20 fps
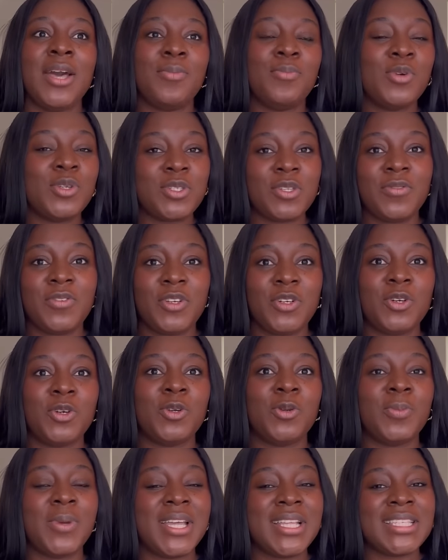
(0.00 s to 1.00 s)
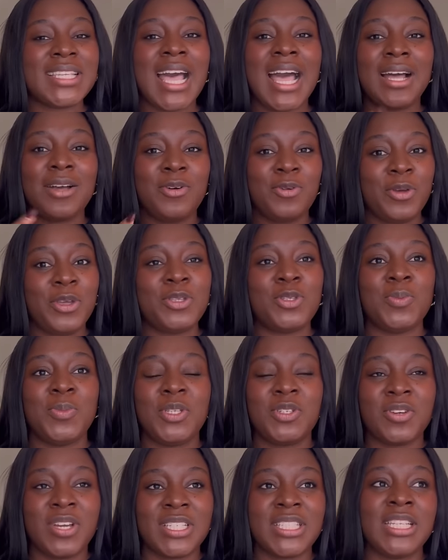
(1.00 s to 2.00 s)
most of your documents are going to
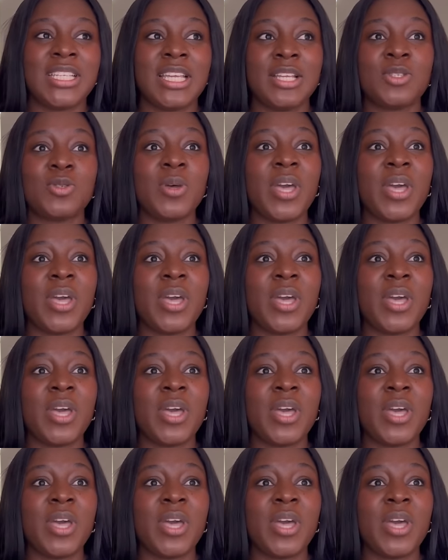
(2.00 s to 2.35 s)
be translated.